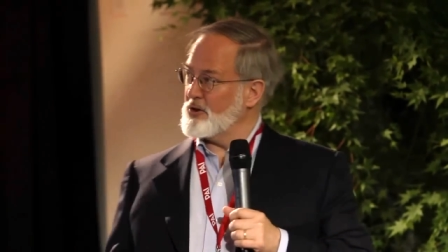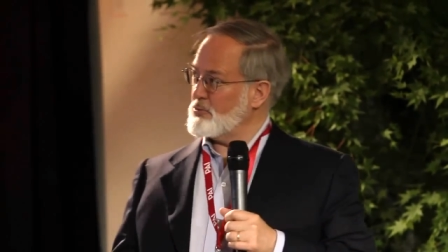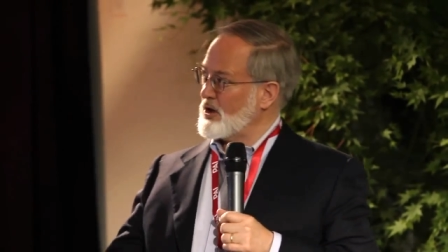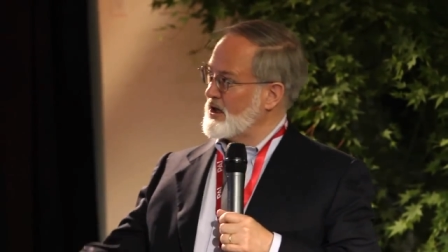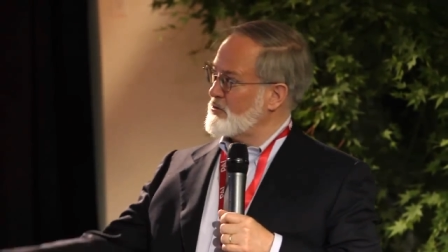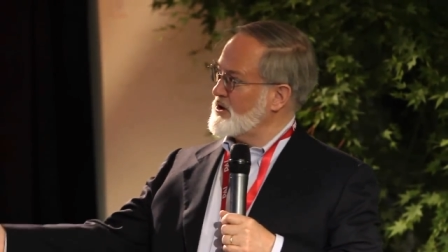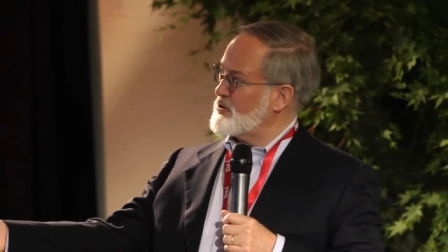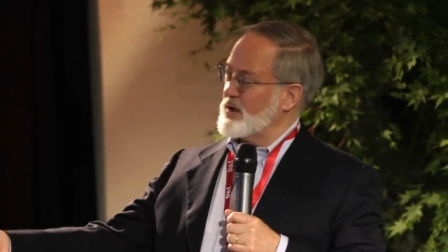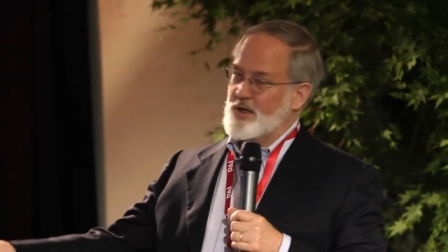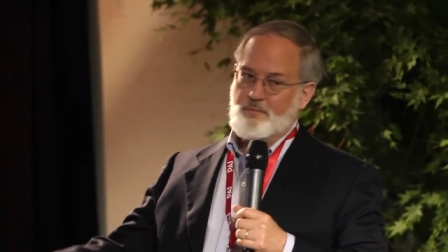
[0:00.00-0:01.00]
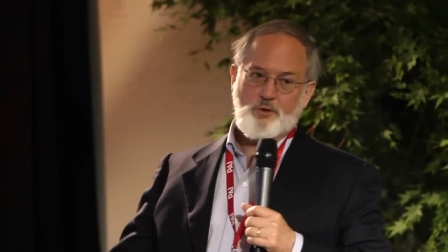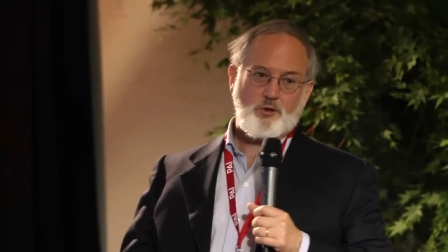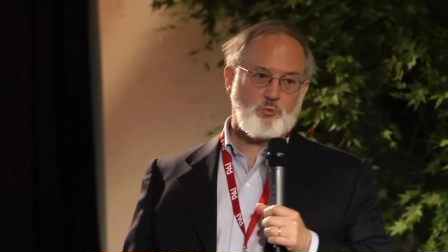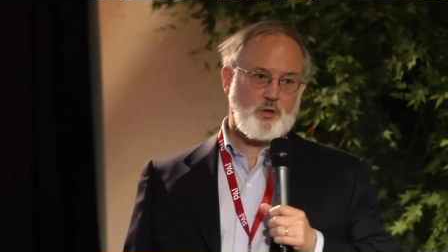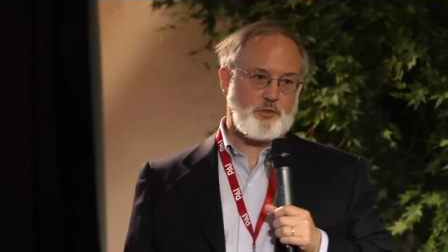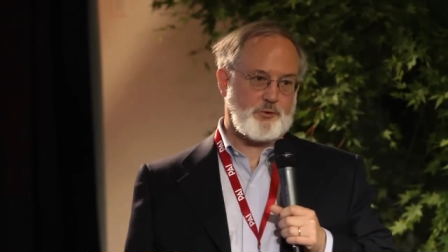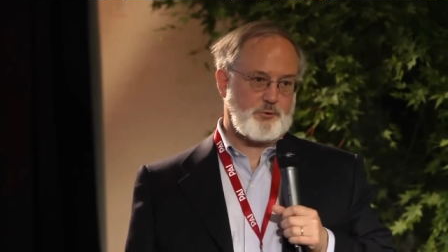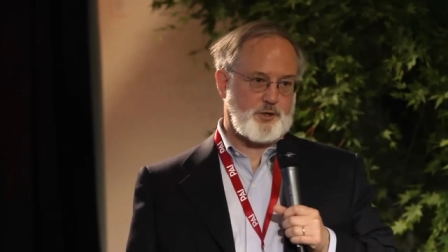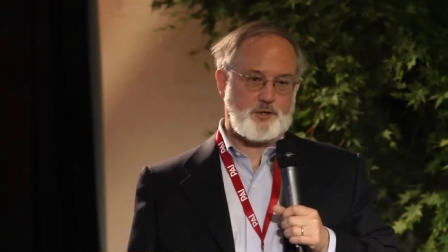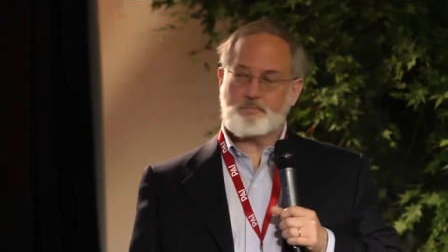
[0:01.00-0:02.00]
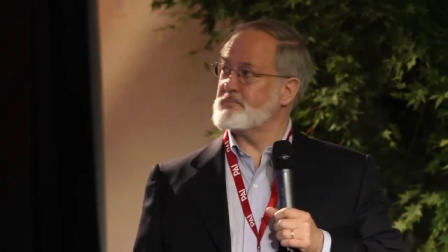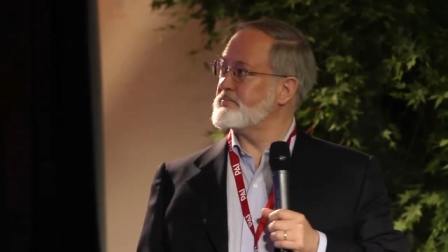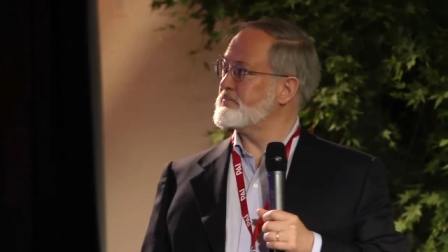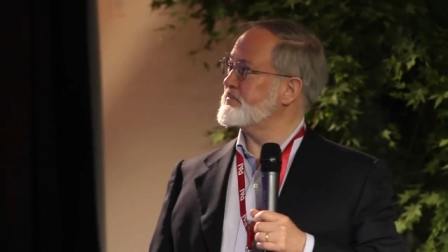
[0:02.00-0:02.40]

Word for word: They're more like 120 or 130.